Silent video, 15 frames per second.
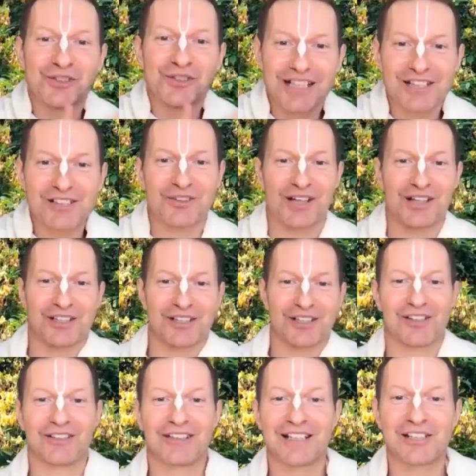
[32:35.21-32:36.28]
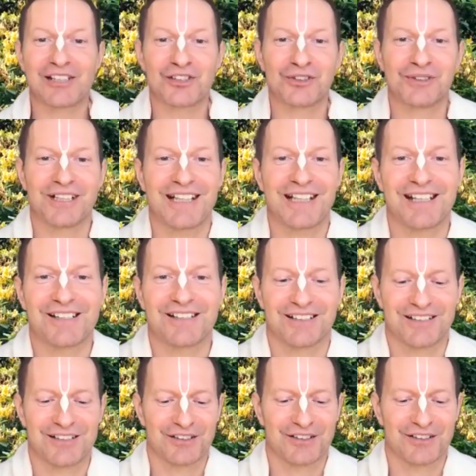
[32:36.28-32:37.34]
instructions on these two
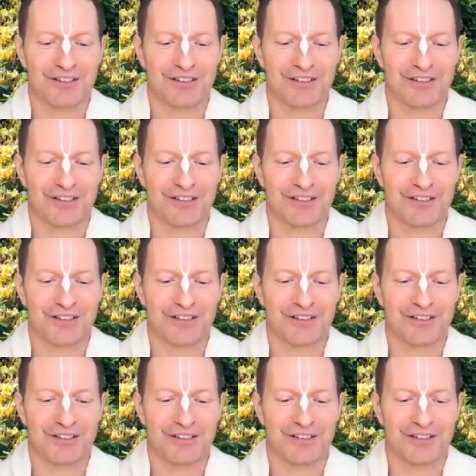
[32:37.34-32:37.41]
occasions?